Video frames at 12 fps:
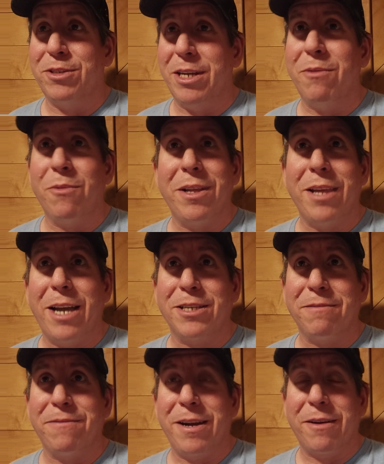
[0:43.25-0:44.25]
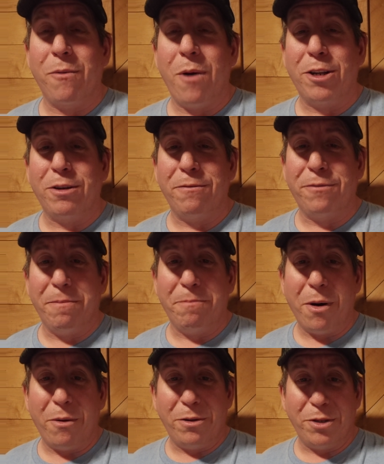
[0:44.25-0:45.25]
Didn't realize the fact we watching
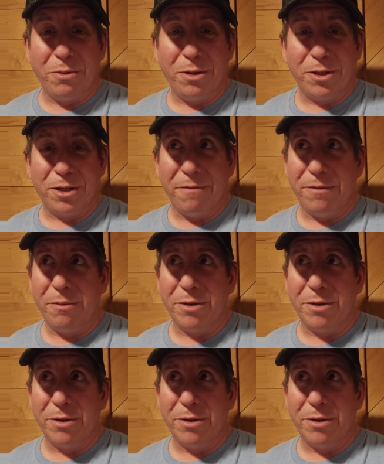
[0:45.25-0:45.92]
football and doing stuff.